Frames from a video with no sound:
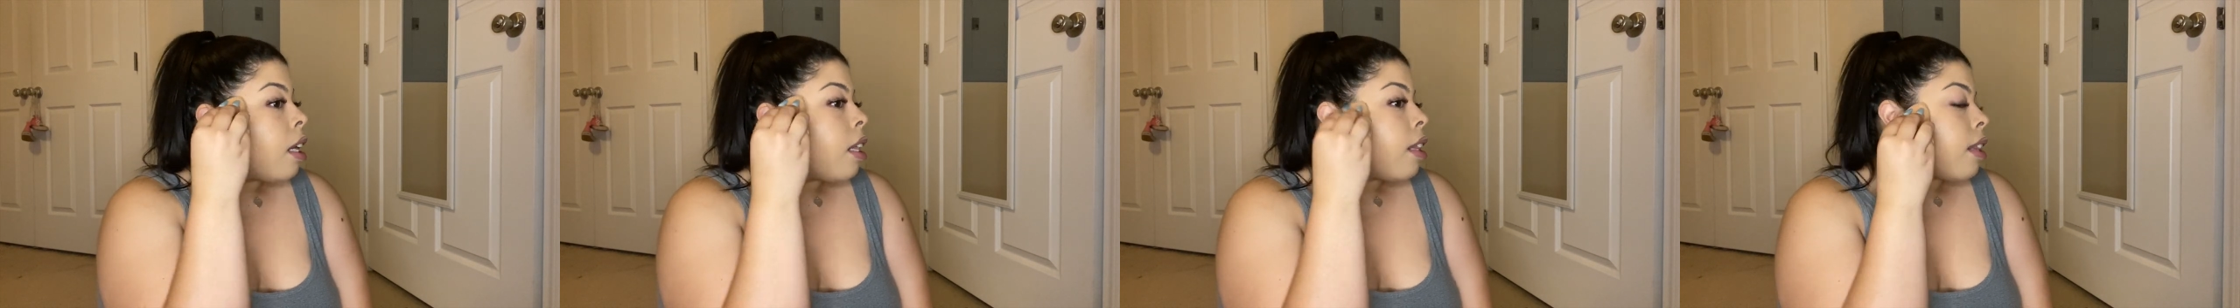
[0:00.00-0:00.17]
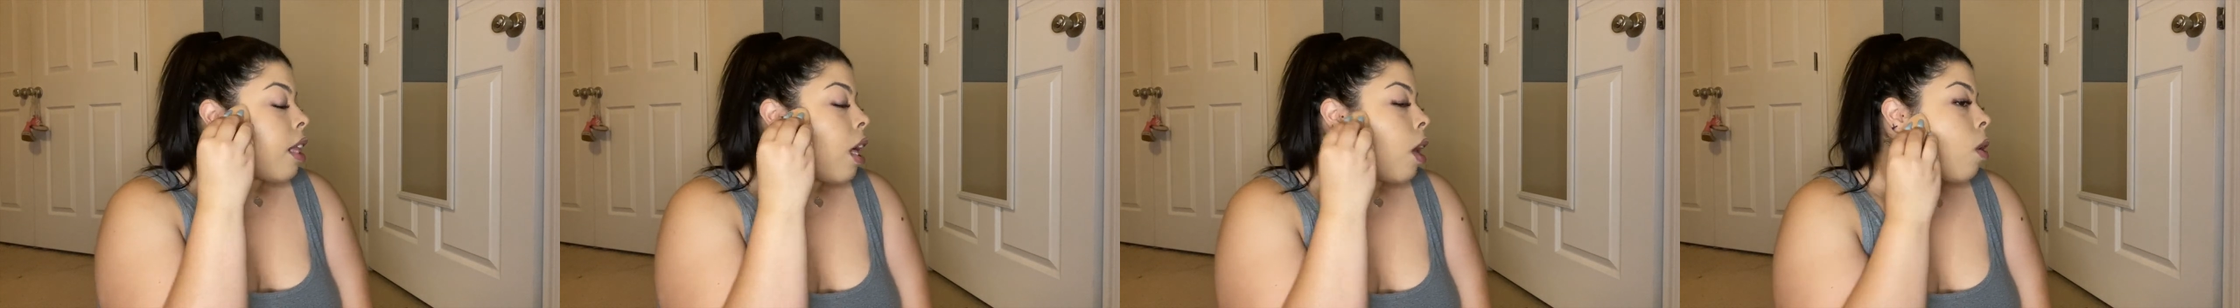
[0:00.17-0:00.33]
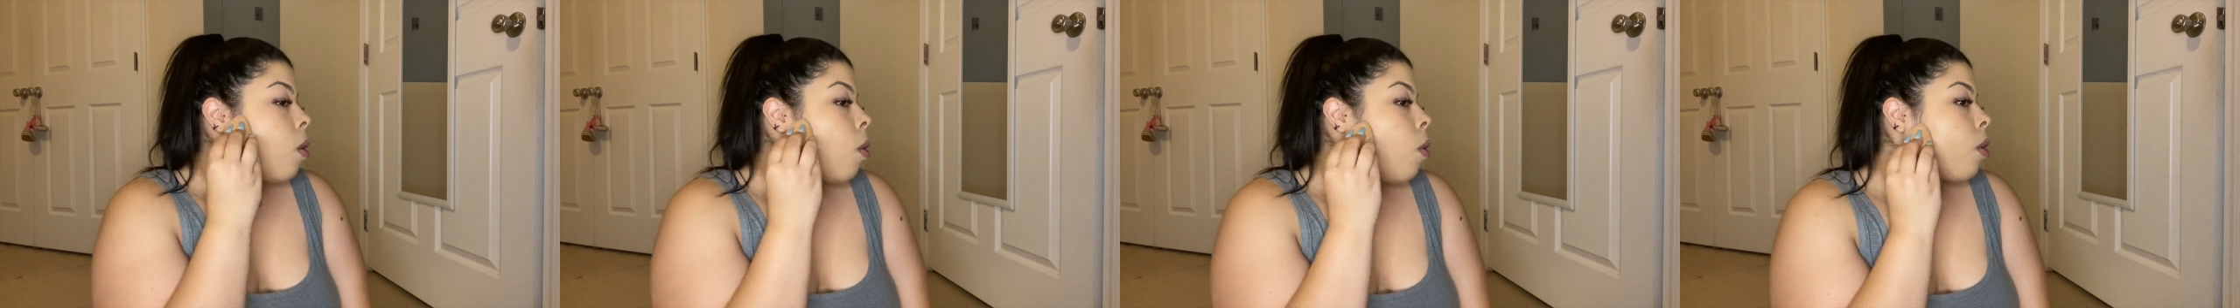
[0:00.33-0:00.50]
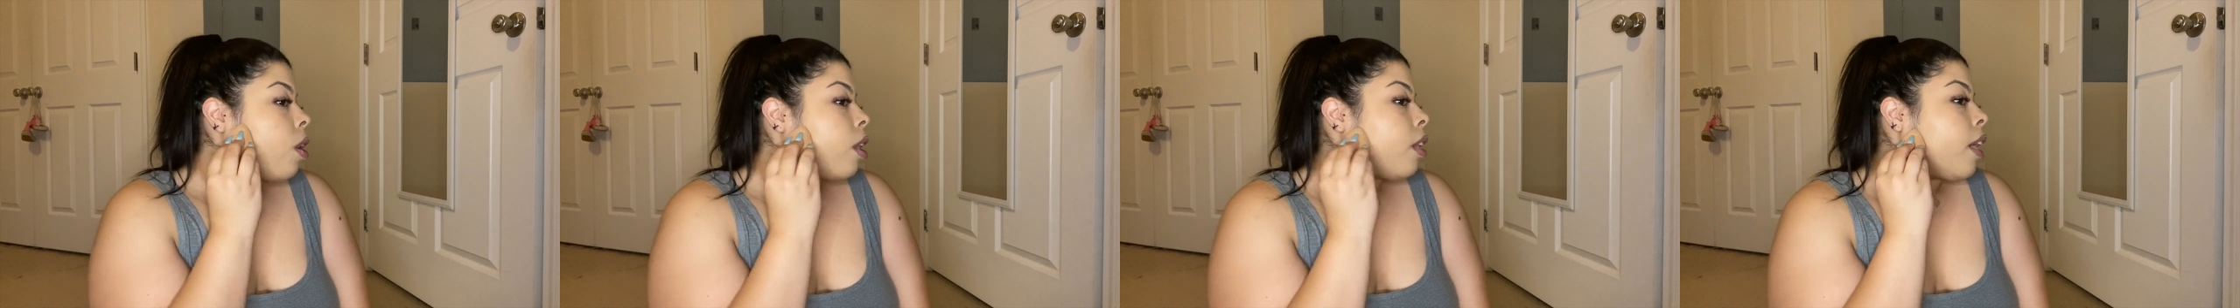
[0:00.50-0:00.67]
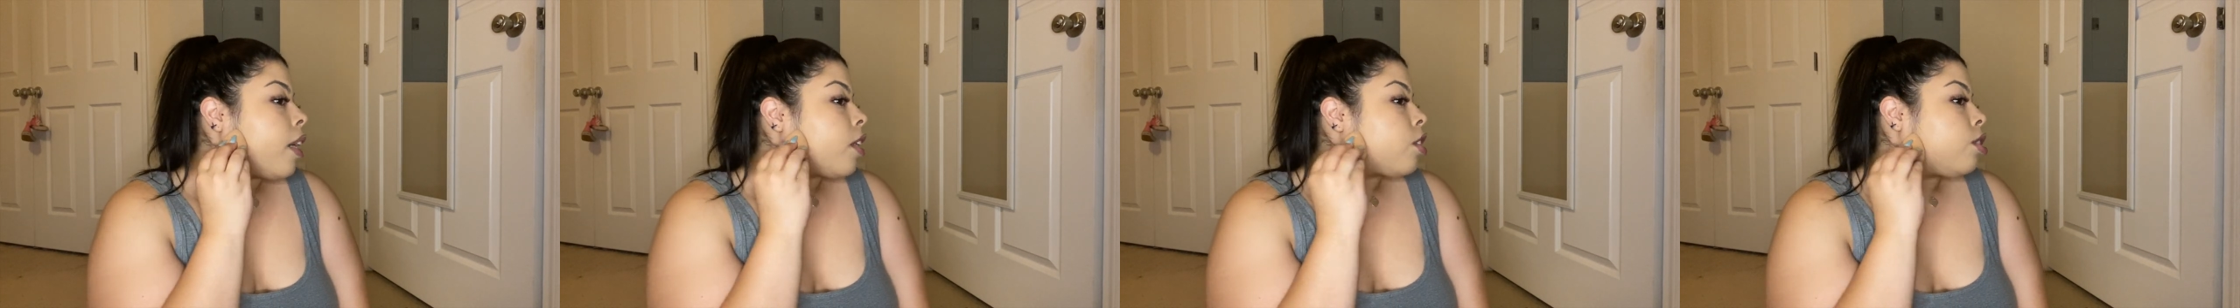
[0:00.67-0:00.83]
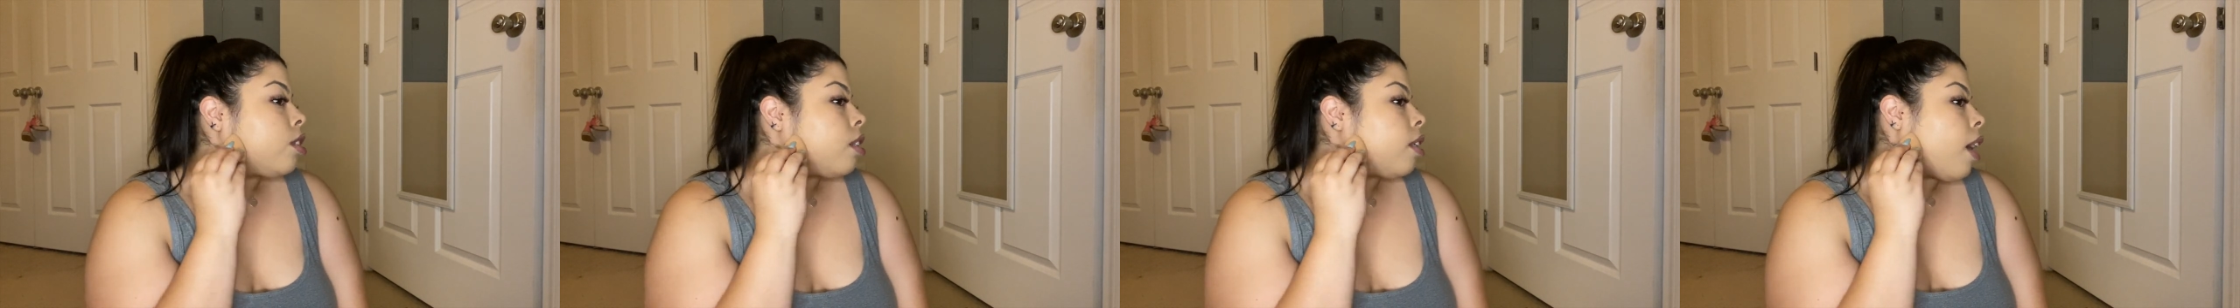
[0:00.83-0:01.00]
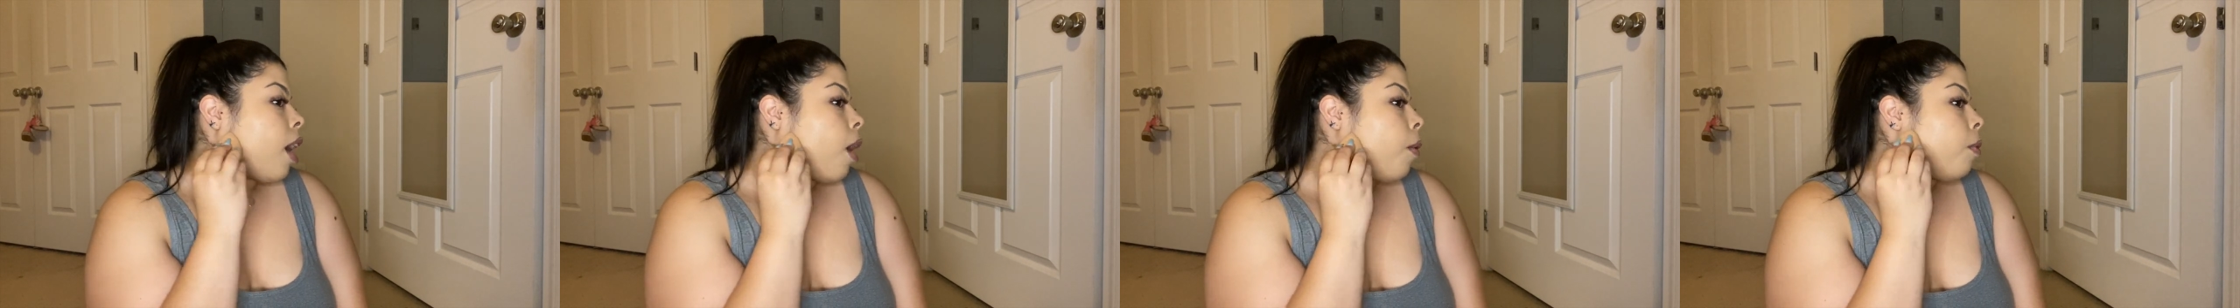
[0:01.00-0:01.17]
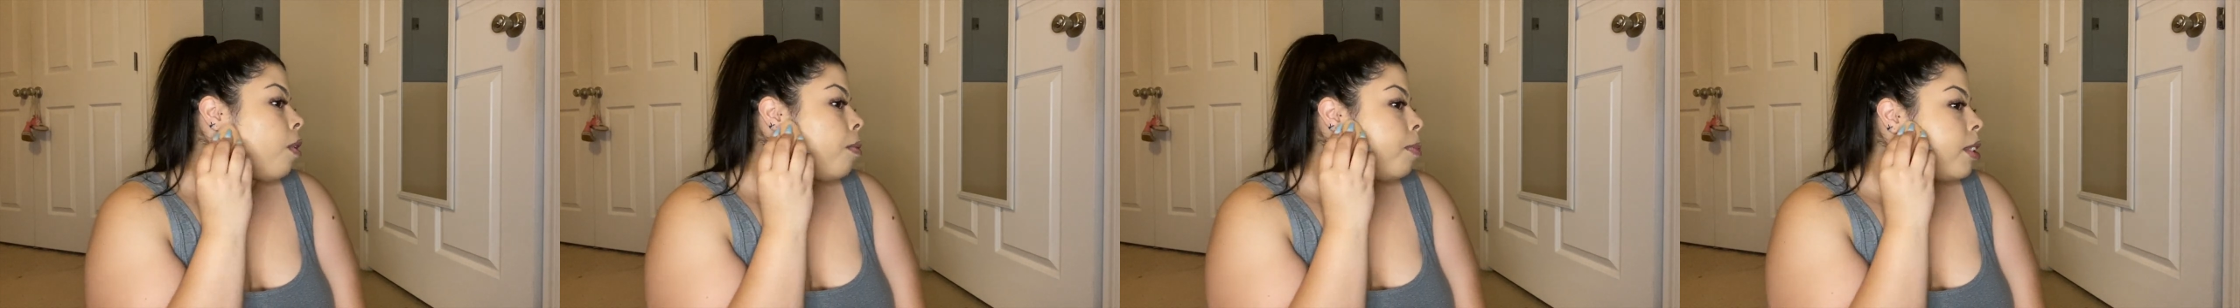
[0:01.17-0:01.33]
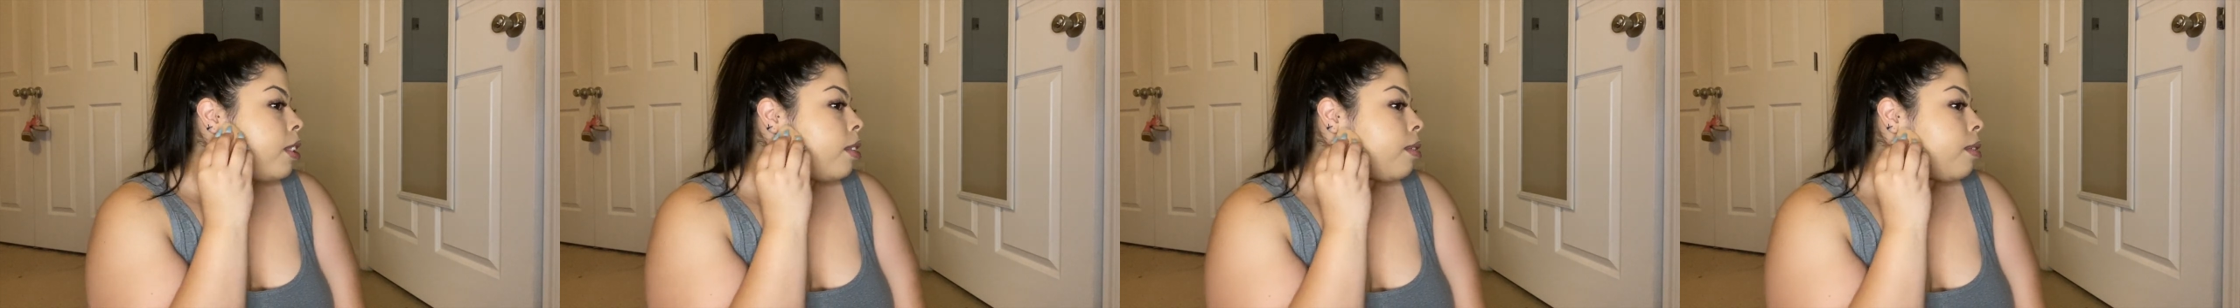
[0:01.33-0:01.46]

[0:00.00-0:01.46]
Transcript: that whole collection, I will be